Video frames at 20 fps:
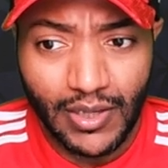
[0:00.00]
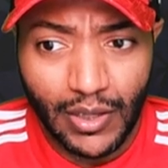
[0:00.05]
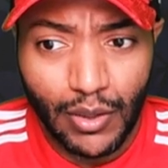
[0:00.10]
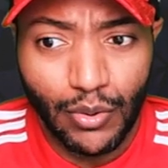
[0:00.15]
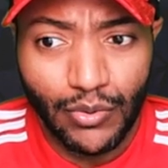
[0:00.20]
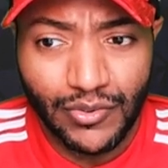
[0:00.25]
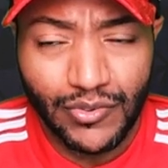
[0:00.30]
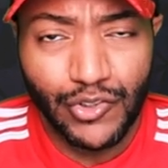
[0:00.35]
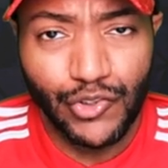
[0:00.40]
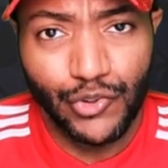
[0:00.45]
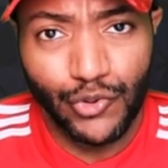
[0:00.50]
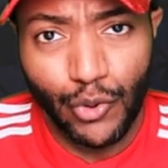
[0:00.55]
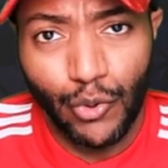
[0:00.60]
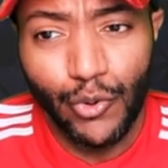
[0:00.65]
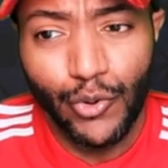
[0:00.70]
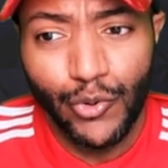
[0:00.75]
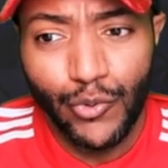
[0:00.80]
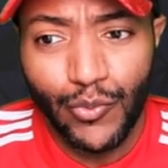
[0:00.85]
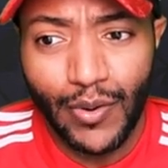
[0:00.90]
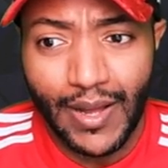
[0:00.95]
it goes to
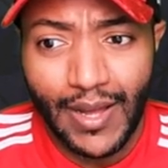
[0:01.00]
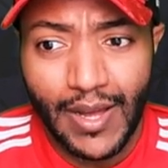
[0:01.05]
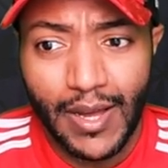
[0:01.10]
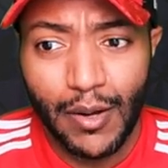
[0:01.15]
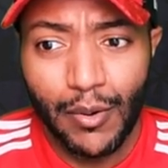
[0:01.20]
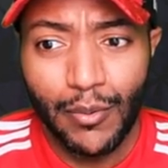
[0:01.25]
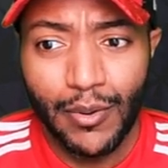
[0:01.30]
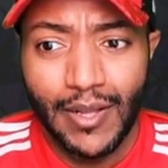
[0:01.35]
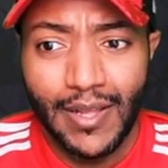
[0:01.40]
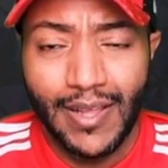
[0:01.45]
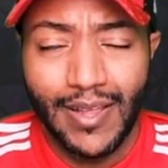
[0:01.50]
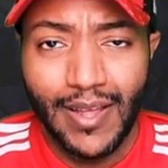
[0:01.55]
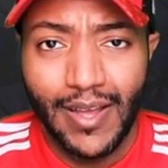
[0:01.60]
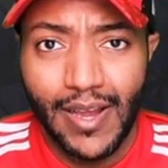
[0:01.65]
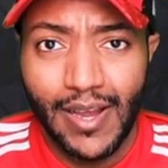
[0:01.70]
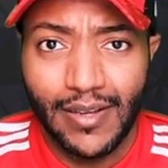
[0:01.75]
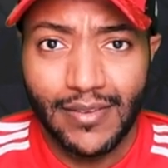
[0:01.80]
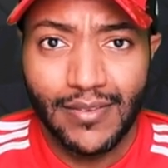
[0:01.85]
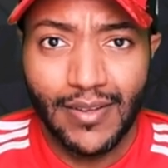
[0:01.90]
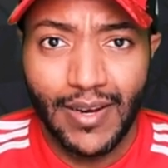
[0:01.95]
show you how
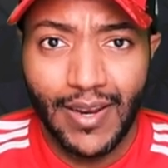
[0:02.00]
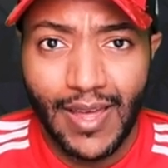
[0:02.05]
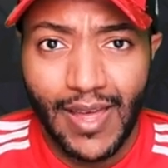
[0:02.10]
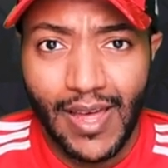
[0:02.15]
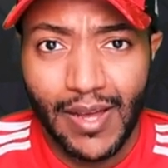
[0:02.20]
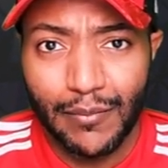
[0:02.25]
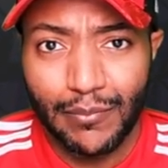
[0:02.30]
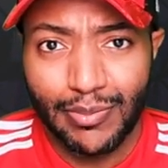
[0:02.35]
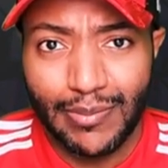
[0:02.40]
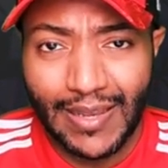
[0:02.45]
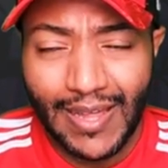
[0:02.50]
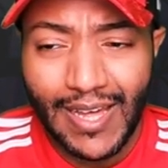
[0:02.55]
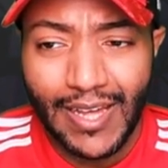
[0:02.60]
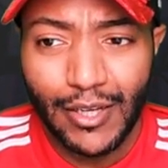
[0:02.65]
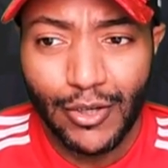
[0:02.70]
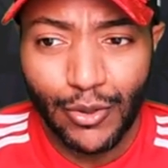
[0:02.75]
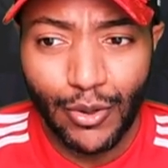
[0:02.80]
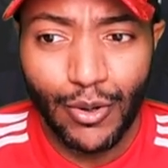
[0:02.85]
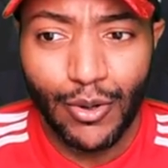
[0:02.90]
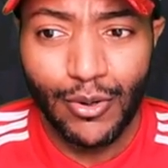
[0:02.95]
Erik Ten Hag
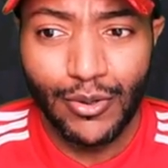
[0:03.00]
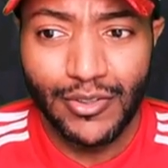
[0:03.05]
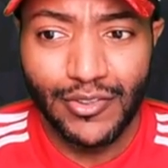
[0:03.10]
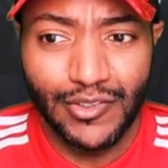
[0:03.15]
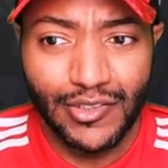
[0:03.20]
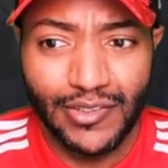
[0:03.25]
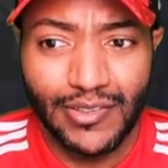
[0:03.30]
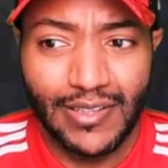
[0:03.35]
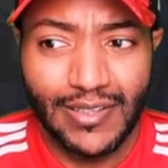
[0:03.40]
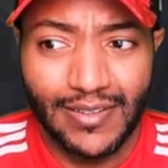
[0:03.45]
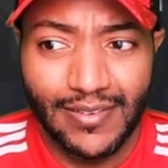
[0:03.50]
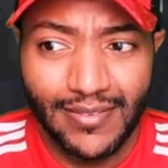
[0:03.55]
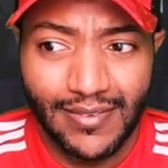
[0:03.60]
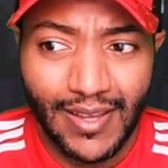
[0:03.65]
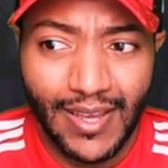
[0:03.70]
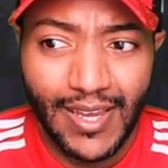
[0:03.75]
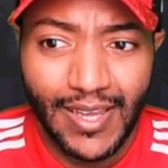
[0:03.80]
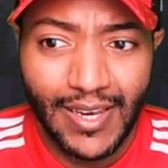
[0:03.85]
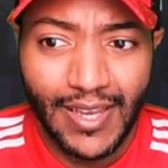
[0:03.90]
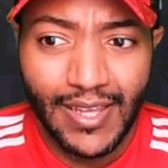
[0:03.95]
planned on just
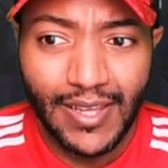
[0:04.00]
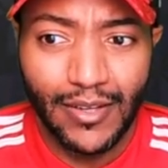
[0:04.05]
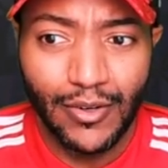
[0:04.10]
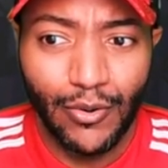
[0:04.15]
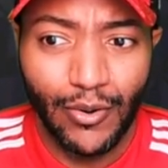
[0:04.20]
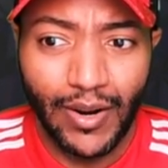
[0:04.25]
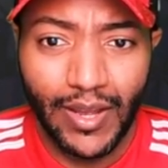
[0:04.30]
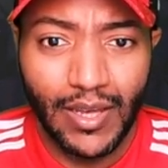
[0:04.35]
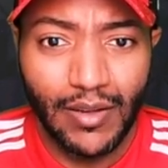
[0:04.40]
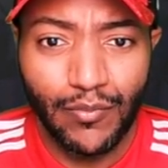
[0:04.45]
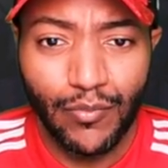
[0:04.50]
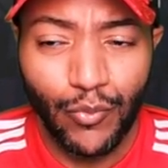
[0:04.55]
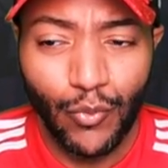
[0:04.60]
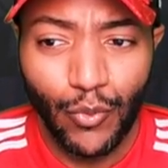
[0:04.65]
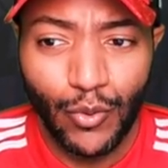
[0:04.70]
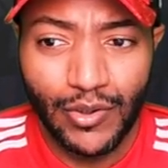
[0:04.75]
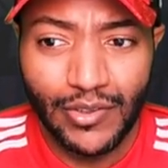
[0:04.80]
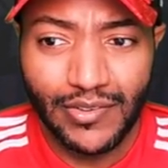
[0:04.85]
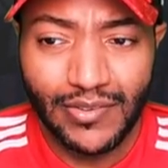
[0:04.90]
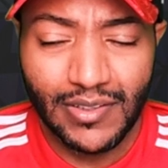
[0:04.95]
containing Nottingham
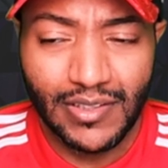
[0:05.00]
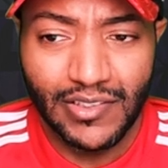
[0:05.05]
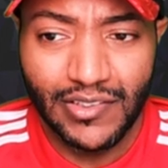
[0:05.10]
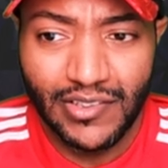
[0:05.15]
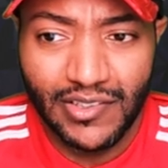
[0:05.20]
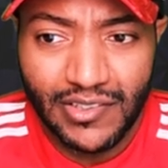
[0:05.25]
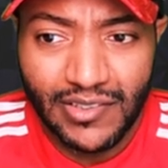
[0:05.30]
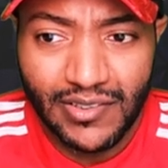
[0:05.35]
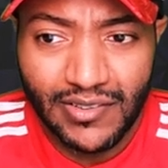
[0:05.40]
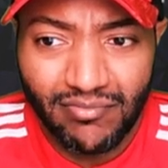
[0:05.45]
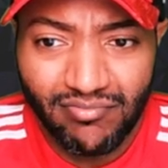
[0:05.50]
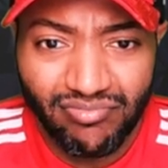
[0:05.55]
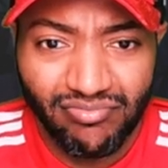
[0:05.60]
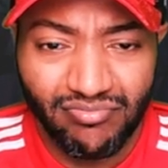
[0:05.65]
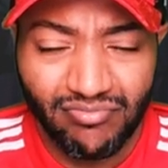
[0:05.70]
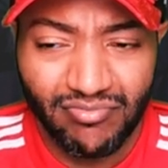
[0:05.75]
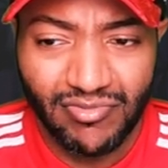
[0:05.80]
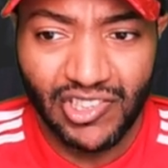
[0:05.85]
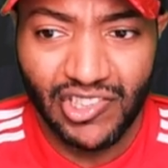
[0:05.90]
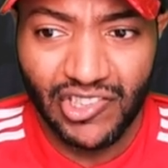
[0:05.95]
Forest and just
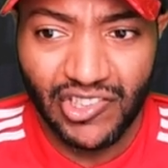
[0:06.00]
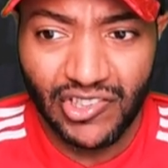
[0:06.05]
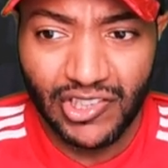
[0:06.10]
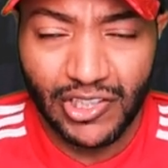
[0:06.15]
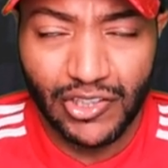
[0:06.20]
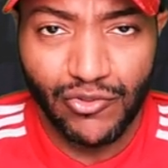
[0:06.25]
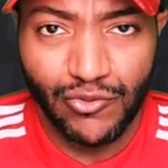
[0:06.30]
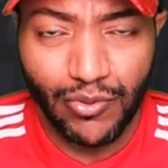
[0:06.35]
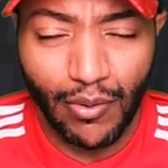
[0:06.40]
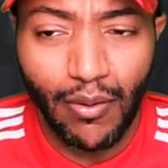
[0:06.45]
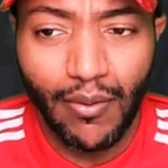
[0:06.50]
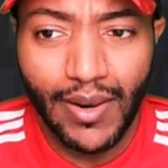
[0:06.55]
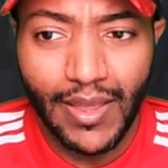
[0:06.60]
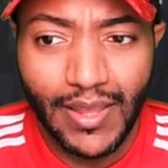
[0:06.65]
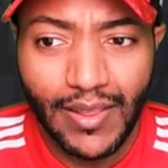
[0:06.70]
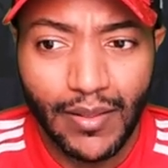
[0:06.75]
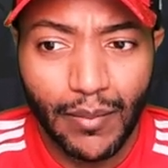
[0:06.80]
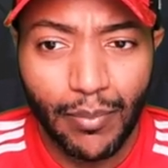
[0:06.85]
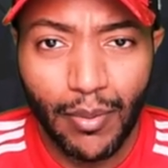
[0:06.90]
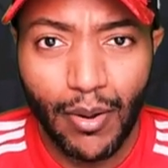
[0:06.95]
and just
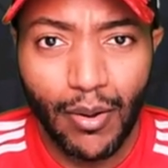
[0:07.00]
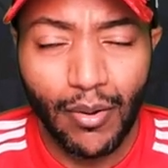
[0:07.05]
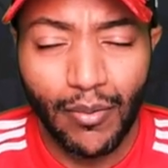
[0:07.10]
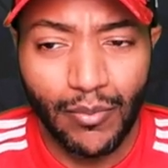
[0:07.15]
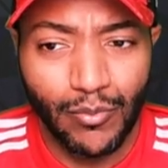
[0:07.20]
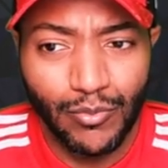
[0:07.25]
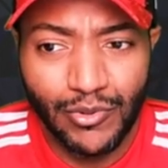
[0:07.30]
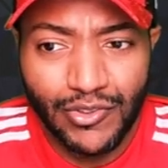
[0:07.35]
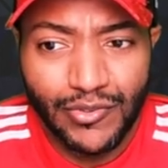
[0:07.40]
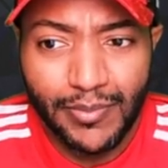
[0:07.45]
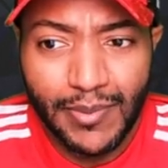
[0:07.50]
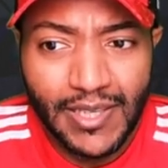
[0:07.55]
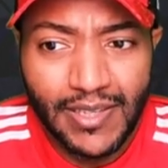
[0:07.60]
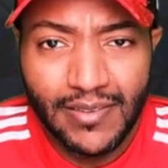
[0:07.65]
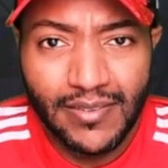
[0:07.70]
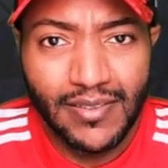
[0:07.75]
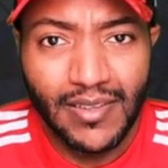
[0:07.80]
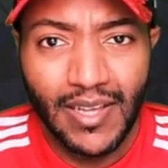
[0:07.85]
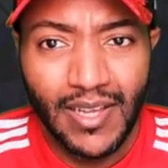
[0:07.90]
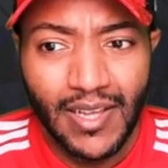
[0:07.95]
controlling the ball, which
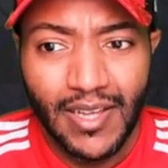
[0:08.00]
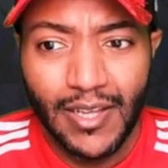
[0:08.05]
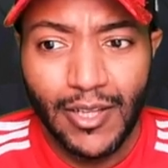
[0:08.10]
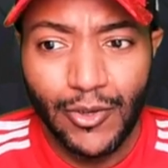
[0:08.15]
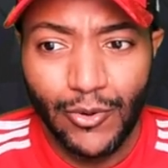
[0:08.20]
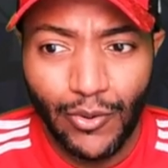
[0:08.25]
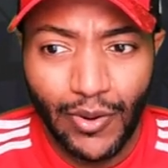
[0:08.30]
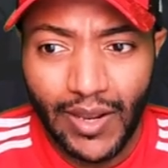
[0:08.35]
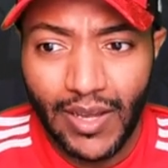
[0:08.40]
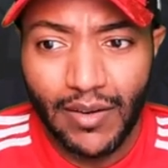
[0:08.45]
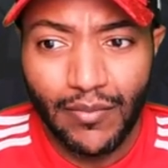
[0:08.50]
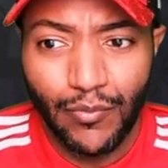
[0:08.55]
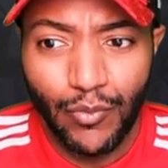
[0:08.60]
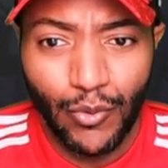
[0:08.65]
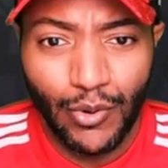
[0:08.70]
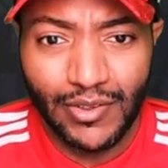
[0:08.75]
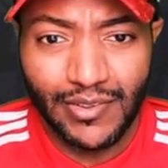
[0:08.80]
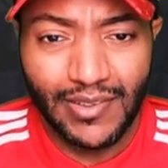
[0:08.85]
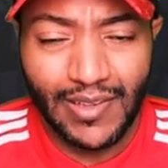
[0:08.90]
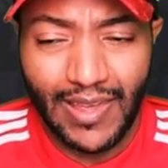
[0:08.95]
means Nottingham
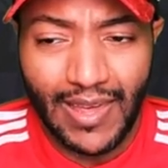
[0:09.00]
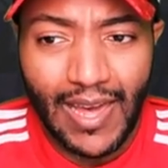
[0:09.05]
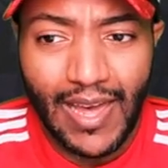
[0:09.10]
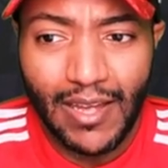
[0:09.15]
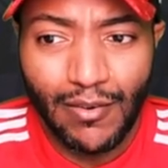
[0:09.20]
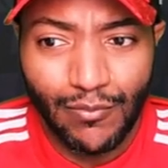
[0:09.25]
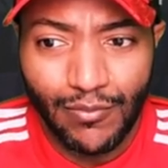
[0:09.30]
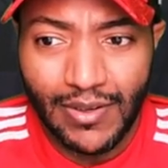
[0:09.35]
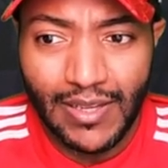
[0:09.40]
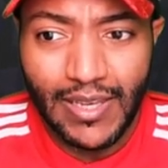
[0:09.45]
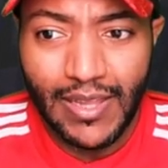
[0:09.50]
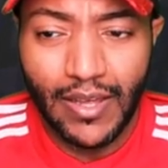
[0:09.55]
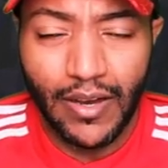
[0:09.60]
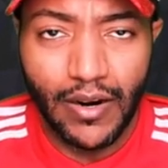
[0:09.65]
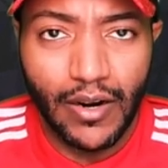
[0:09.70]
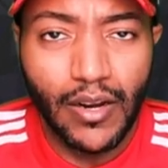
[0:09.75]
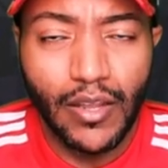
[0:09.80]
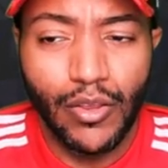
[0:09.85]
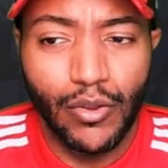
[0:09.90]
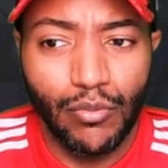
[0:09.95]
Forest can't really
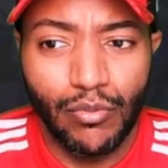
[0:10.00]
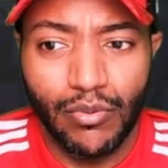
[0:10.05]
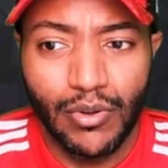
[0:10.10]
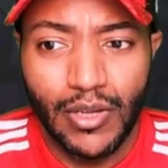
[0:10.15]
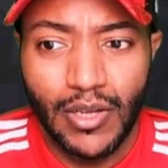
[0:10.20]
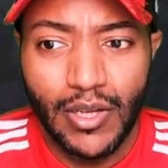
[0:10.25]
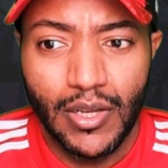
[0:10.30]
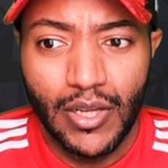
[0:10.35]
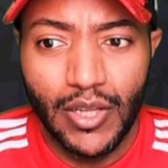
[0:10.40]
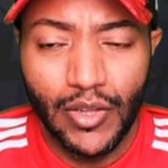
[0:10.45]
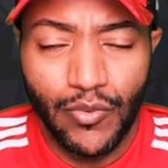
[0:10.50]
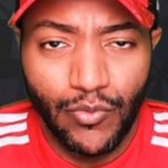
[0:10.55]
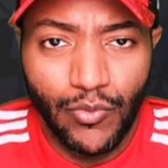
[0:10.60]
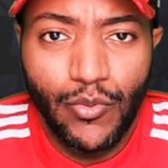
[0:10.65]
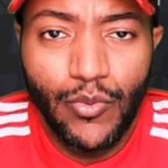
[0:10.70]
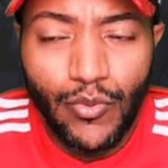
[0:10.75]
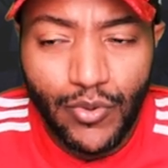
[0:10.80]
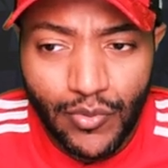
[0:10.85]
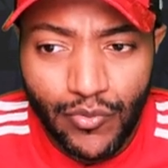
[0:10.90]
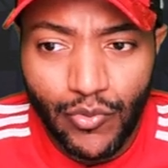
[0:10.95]
hurt you if
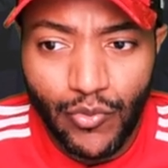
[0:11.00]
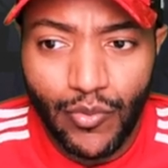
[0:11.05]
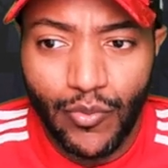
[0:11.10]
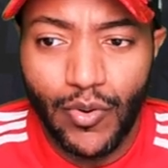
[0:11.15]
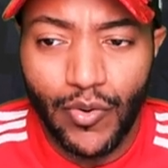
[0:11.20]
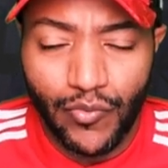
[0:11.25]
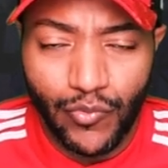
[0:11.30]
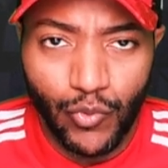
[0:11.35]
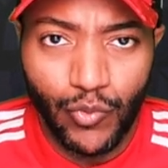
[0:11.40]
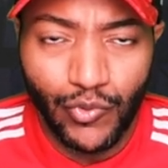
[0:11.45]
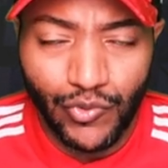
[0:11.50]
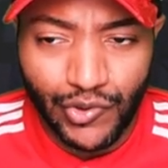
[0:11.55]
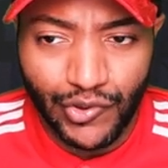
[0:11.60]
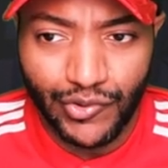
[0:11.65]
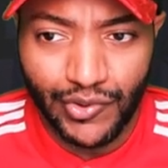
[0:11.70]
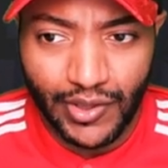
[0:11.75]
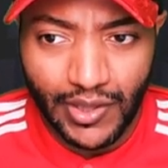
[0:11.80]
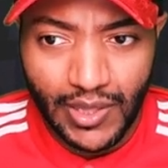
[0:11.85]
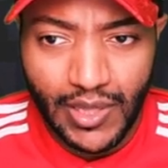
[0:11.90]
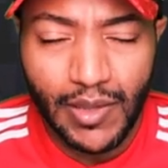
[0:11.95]
you if you if you
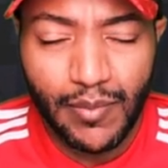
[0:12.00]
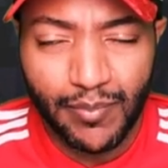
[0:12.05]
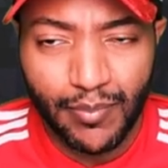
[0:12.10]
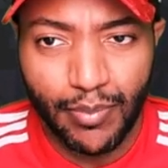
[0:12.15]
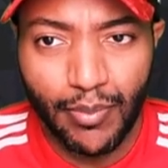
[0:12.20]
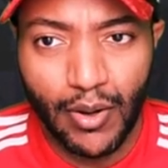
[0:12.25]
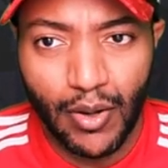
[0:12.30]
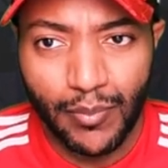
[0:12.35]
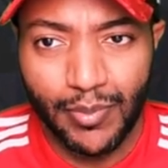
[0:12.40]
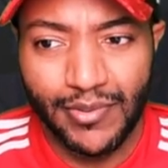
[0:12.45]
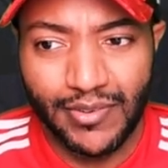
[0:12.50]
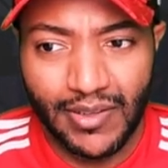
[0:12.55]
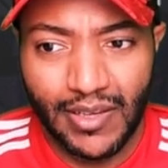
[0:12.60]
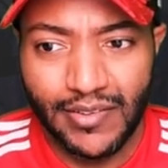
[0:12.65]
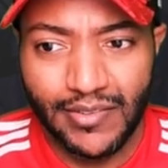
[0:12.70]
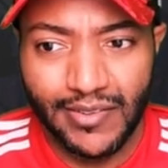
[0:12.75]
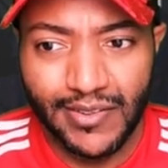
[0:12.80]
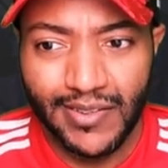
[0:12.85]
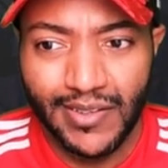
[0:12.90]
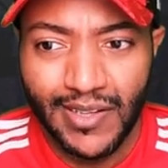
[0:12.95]
just keep ball
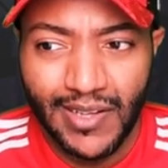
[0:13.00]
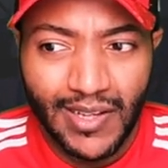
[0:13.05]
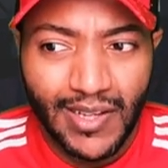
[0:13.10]
possession.